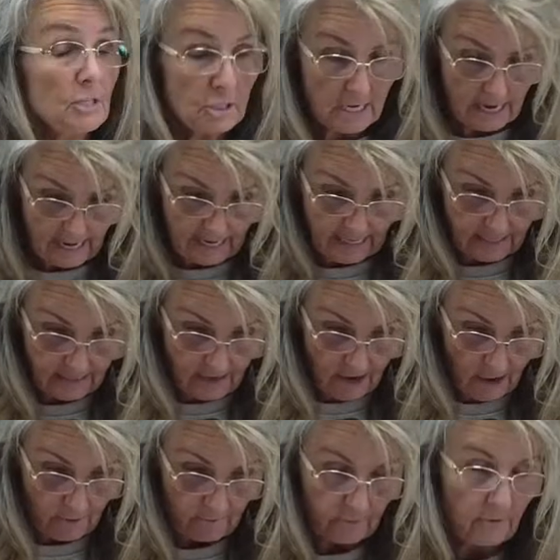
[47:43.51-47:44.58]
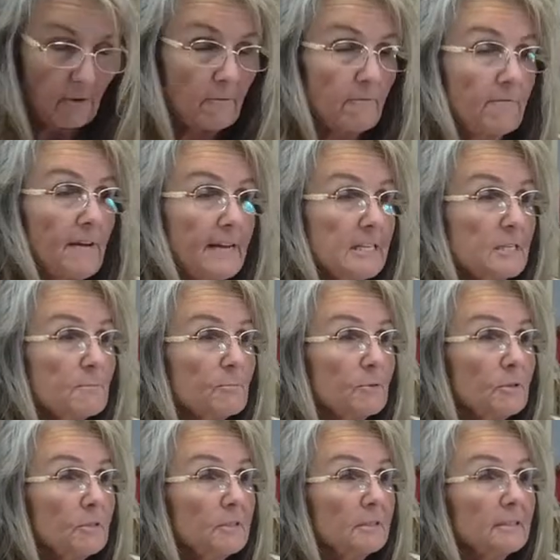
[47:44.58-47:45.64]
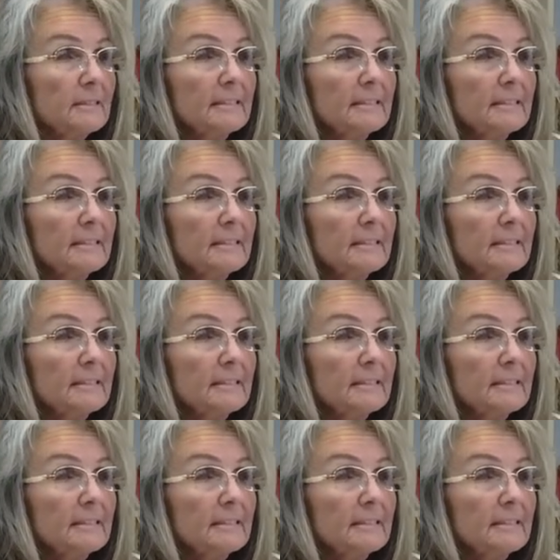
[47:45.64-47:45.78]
Jane over on Facebook